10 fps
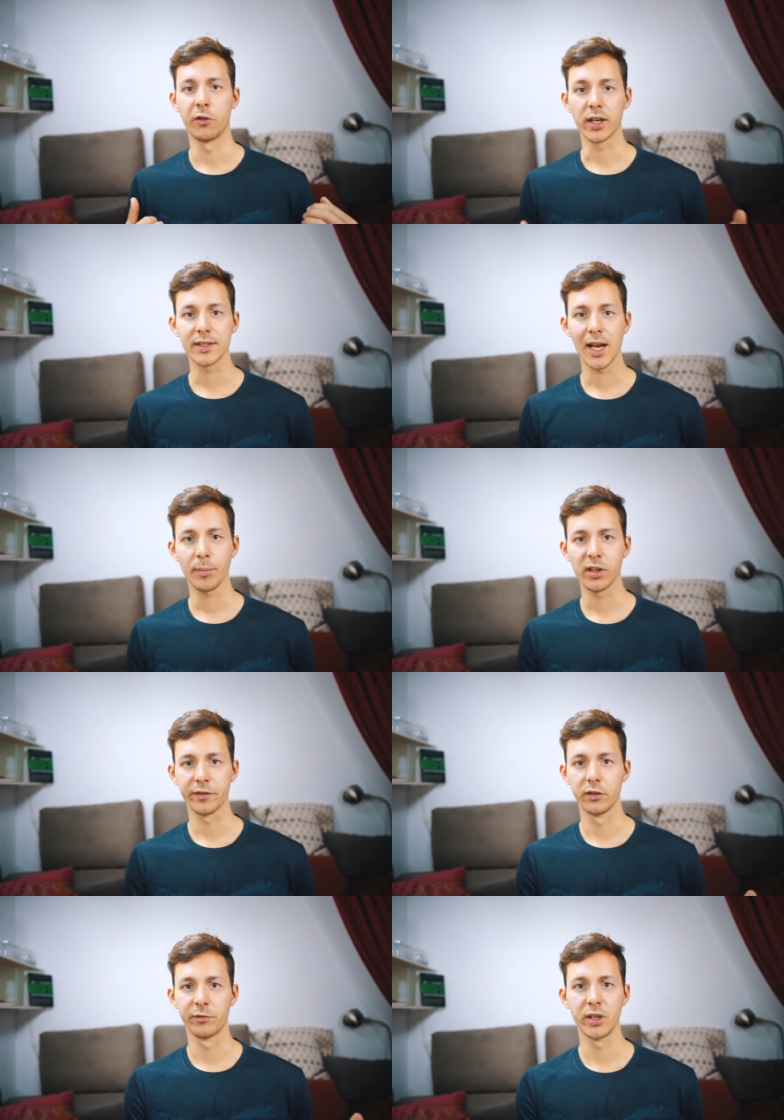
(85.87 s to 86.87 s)
For example,
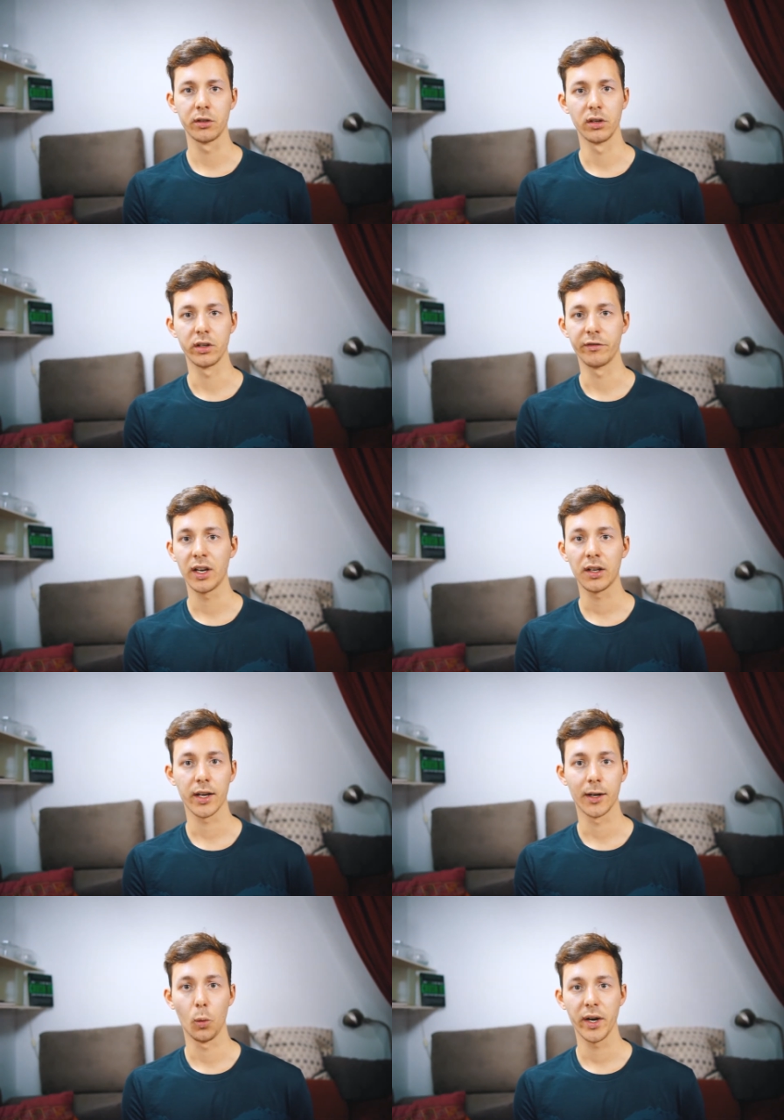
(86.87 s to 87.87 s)
if you've been to an event
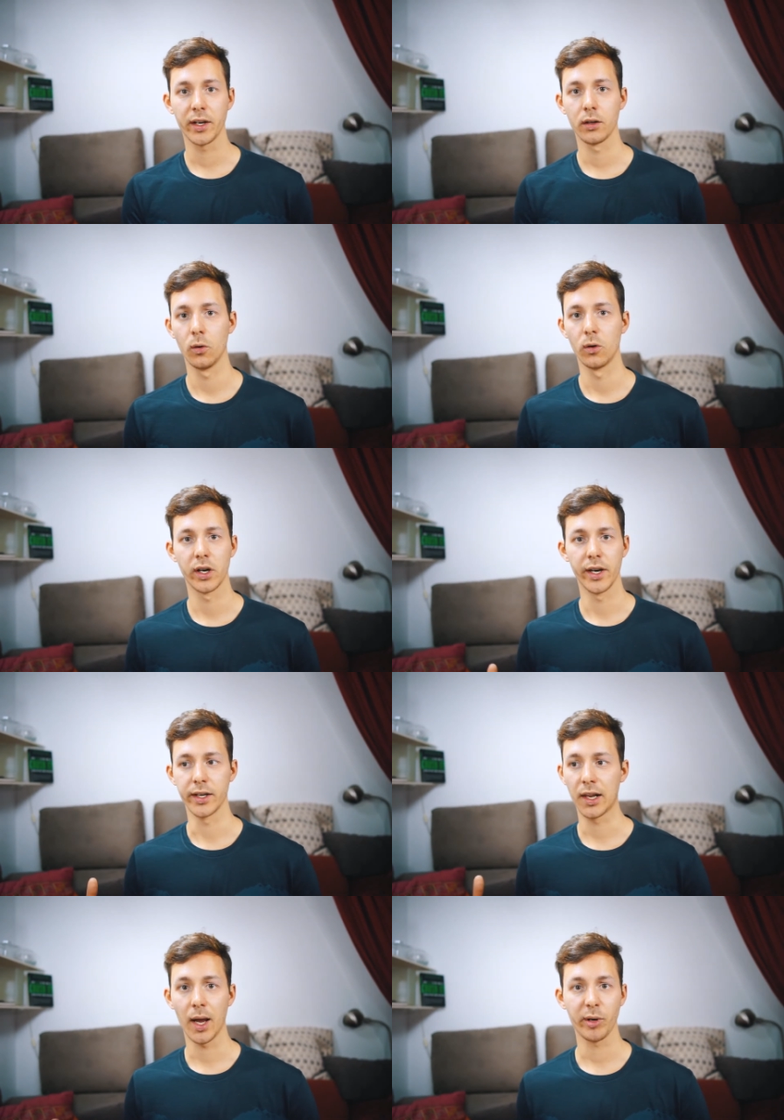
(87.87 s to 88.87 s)
like a wedding or a
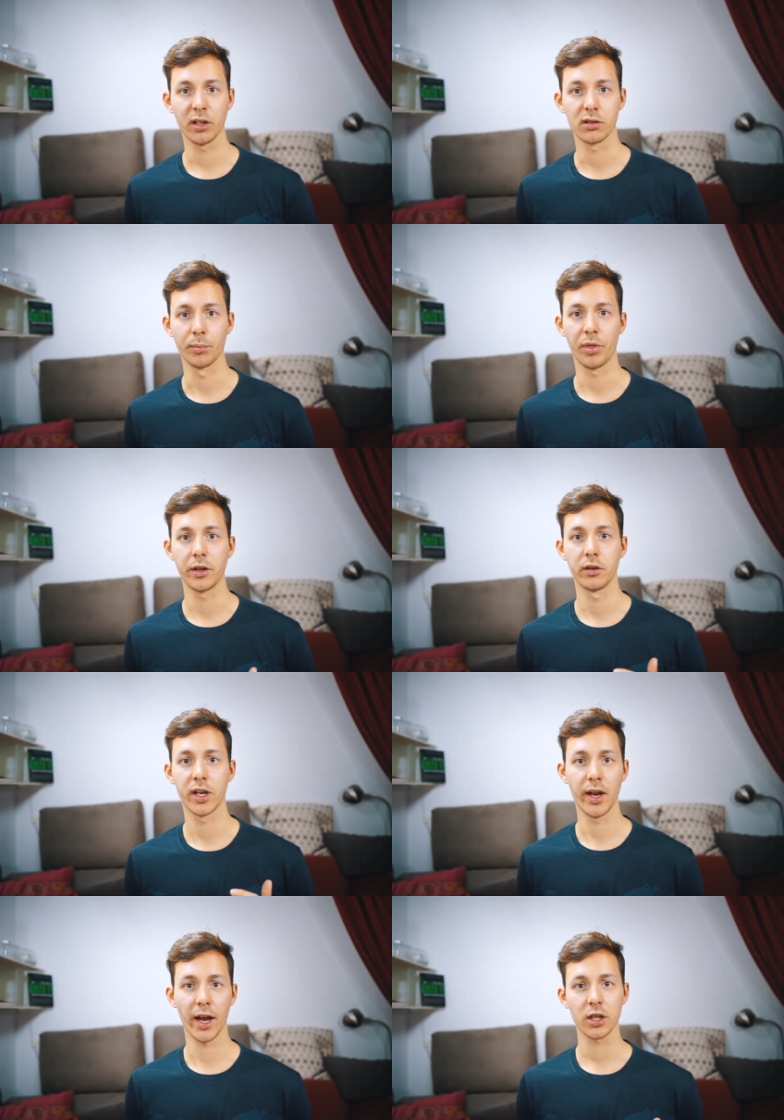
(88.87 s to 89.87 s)
climbing trip, then you
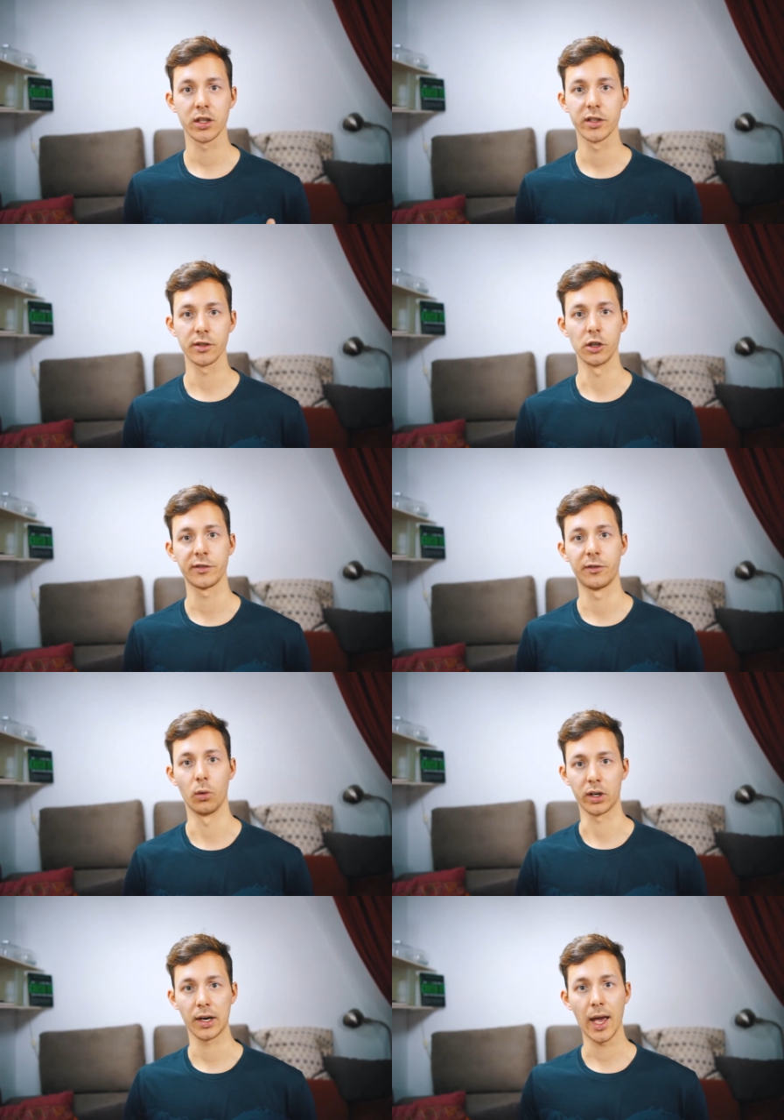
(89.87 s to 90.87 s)
can actually search
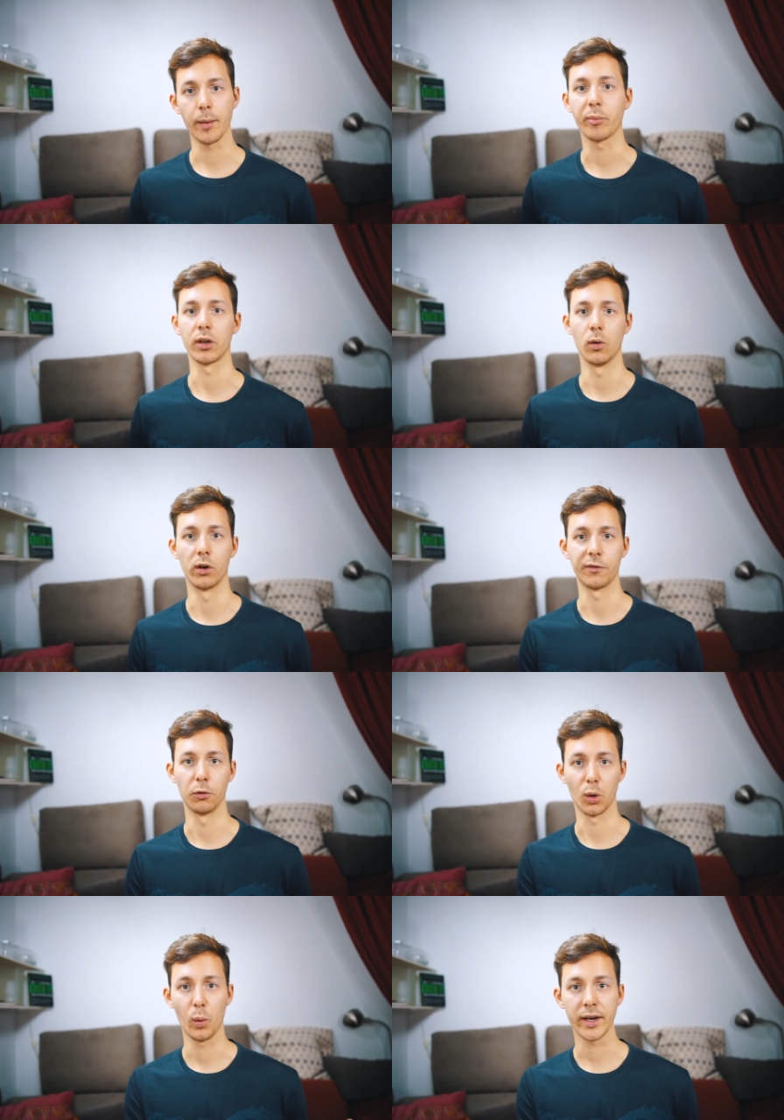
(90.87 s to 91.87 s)
for climbing or
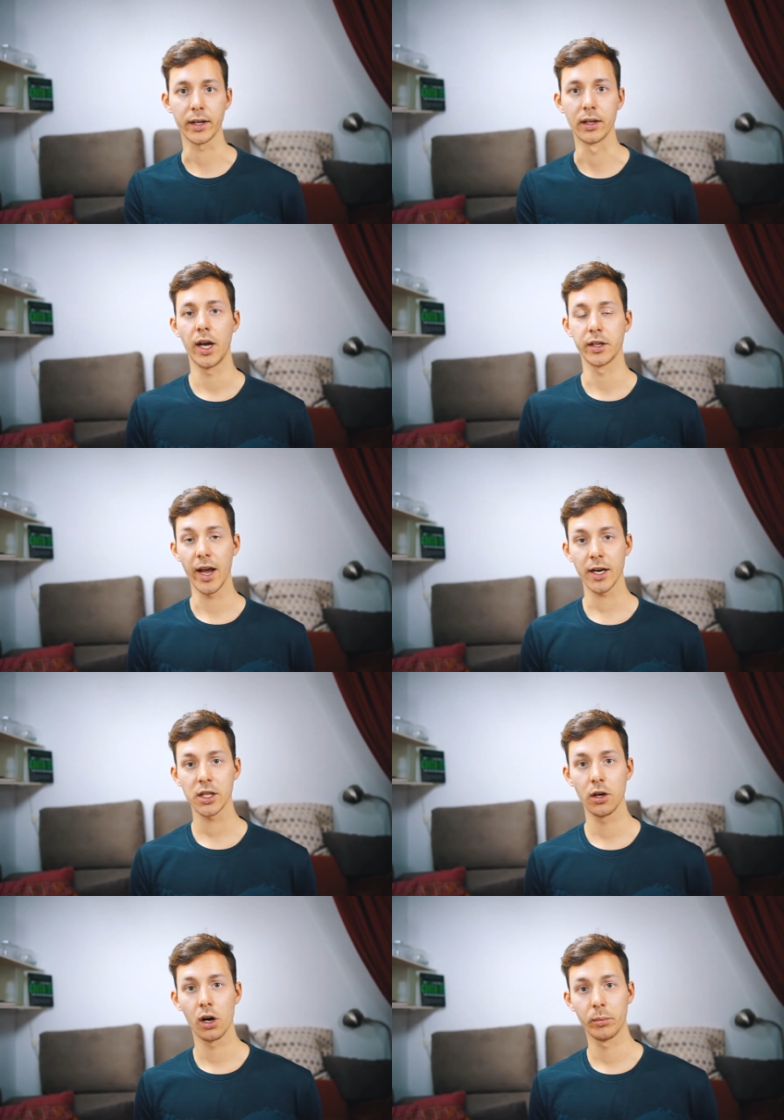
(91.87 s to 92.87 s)
for wedding, and it
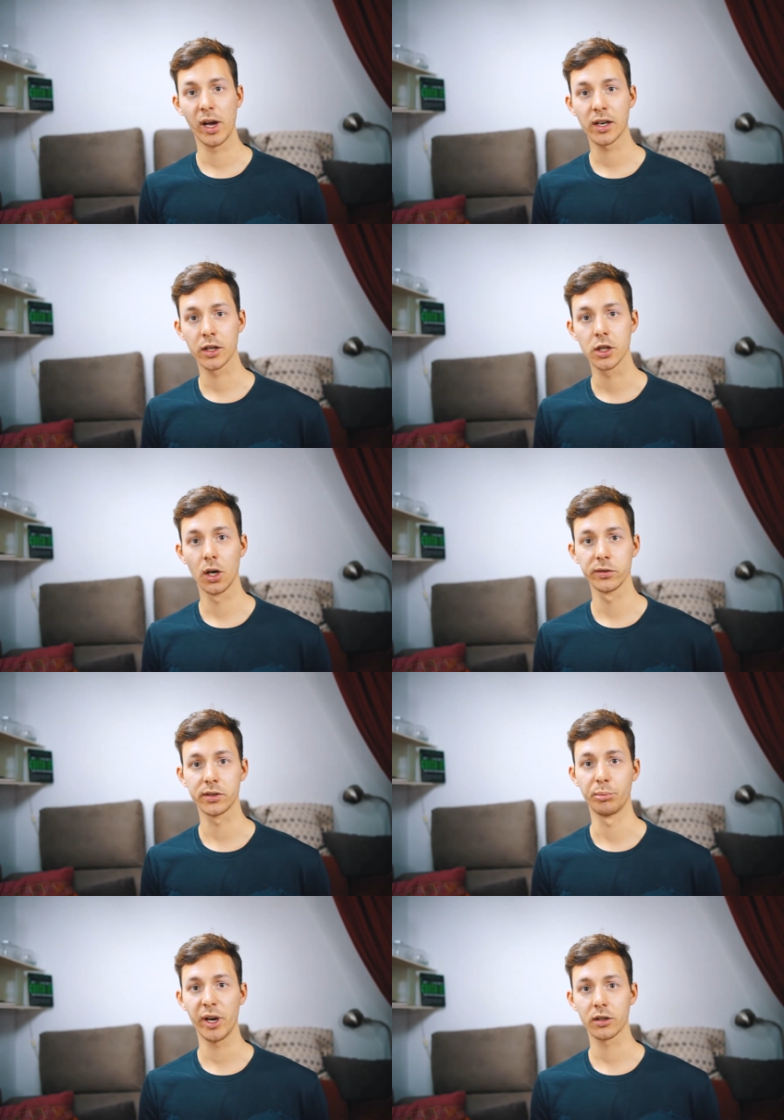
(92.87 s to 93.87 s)
actually automatically shows
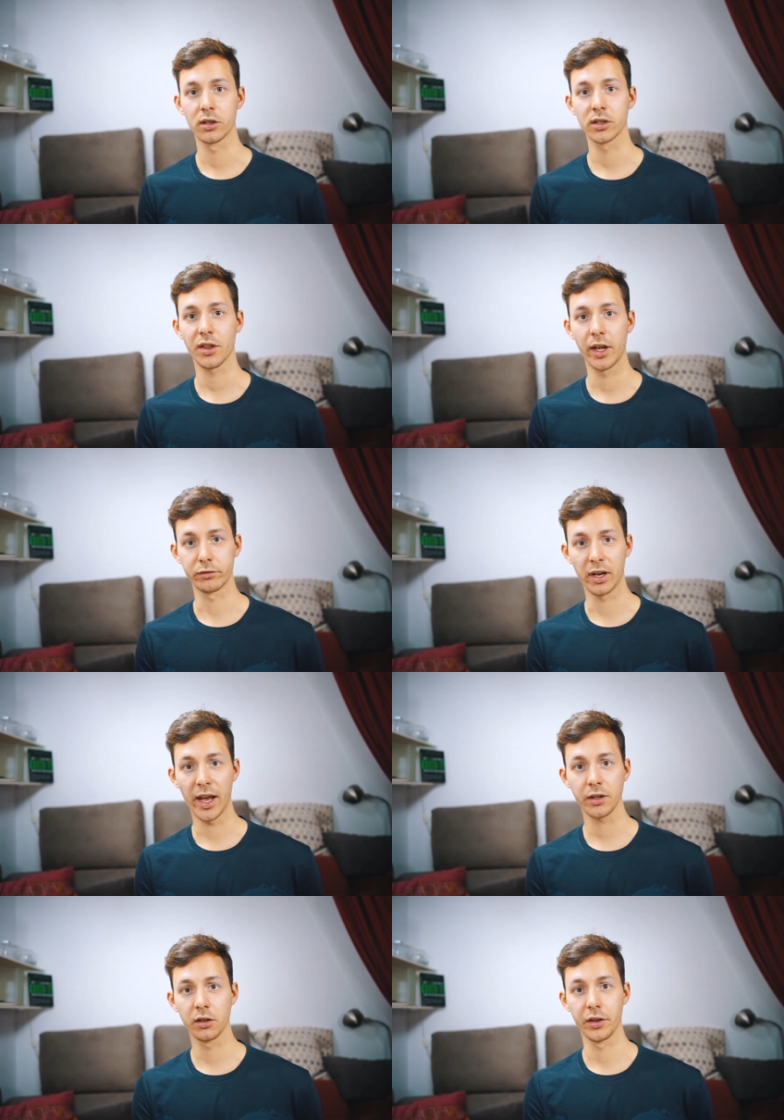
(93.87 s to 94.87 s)
you pictures that
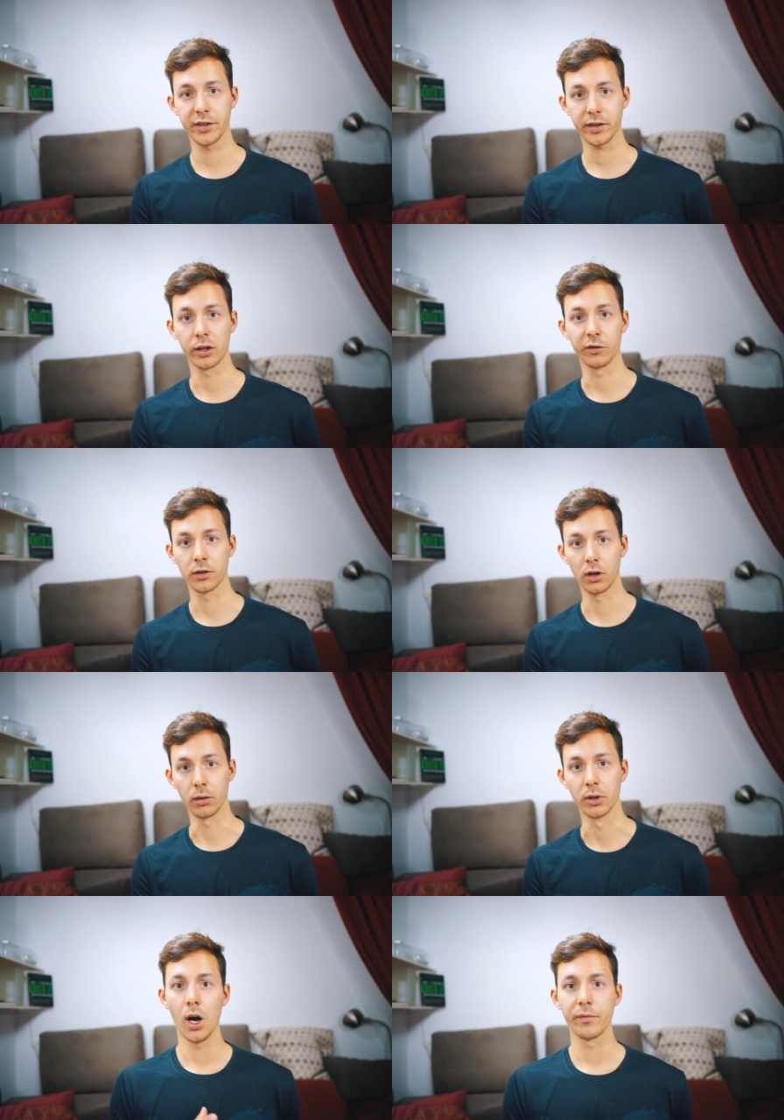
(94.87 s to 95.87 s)
relate to this kind of
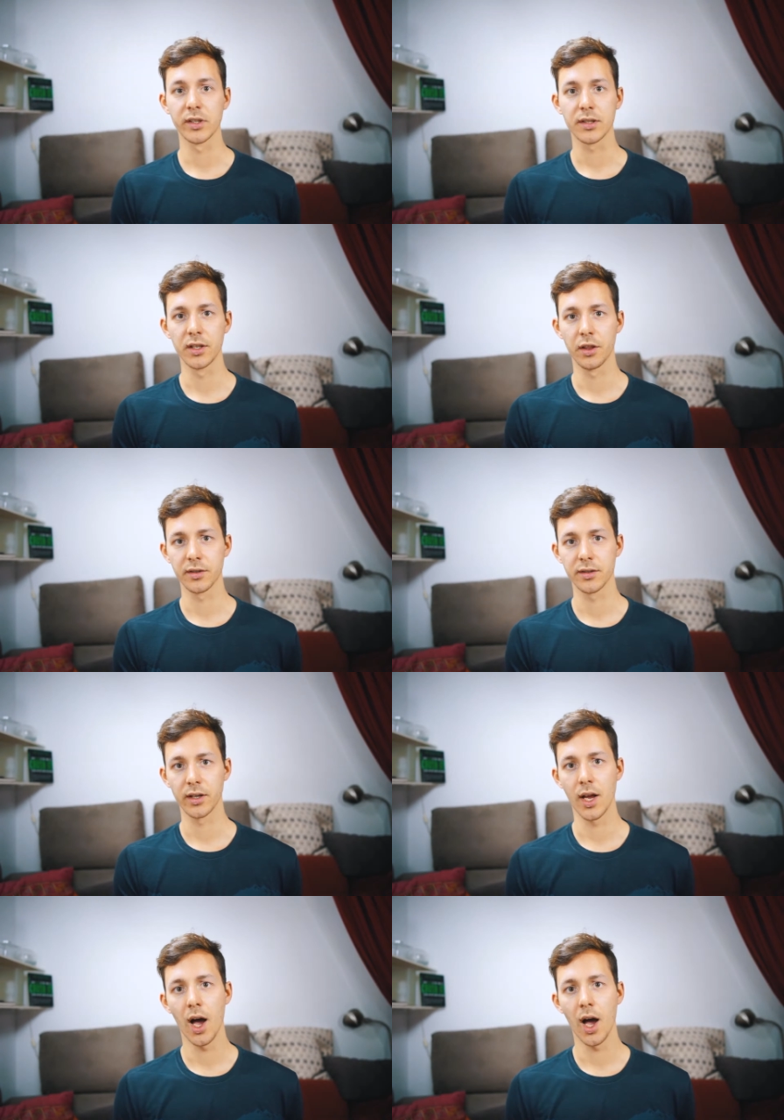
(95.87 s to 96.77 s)
term. Obviously, this is an